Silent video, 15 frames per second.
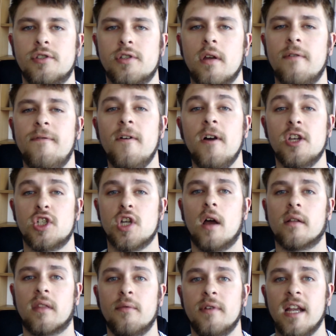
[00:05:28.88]
So the first
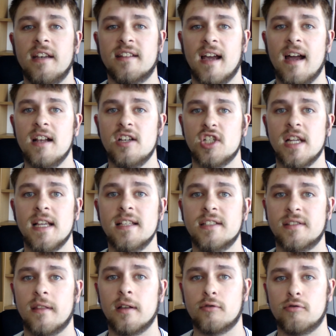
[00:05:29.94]
shark that we need to catch
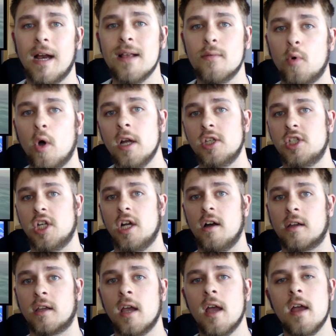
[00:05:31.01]
is the great white
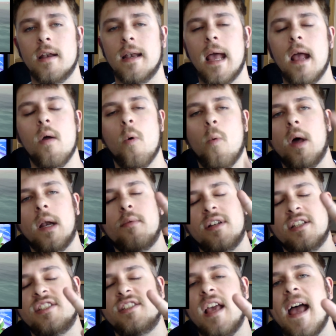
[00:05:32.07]
shark. Now, what I
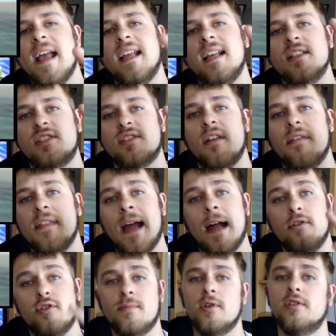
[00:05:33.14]
want to say is that the
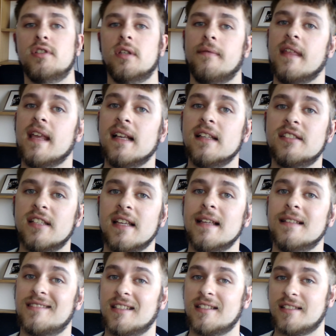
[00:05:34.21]
attributes of this
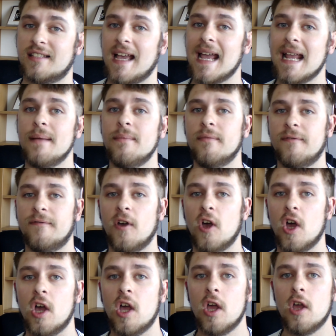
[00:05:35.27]
is the same
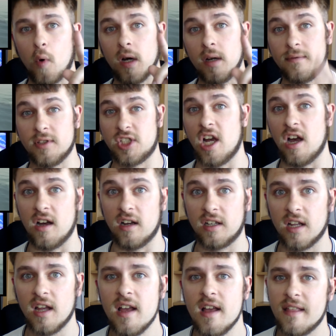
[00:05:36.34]
for one other shark,
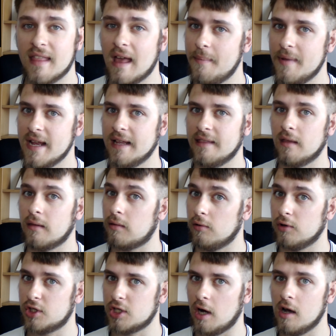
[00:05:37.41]
that being the
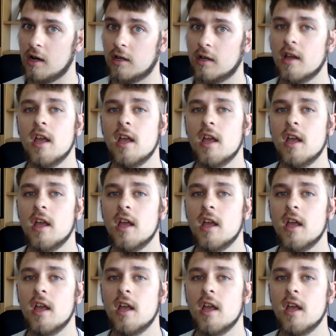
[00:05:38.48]
saw shark.